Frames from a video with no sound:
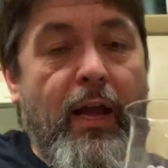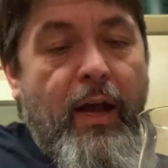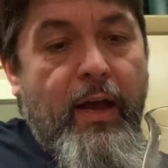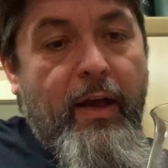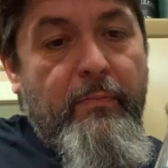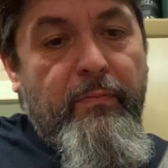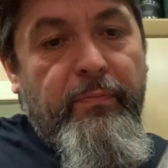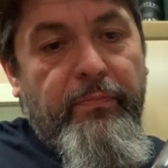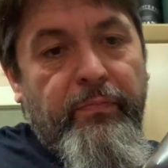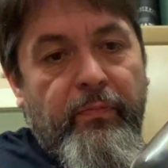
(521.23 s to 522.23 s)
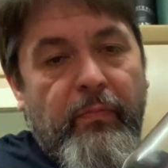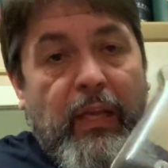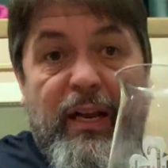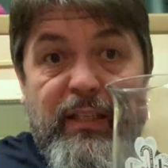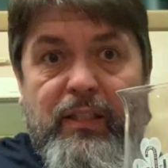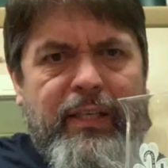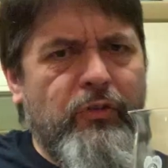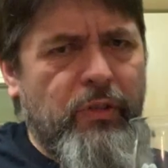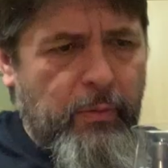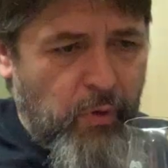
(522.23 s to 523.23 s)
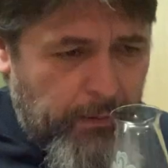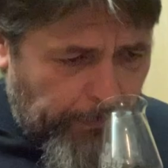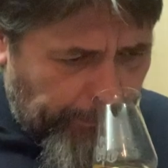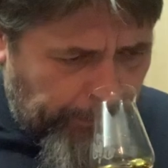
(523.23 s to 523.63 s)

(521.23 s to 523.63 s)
Um, and it's an interesting one.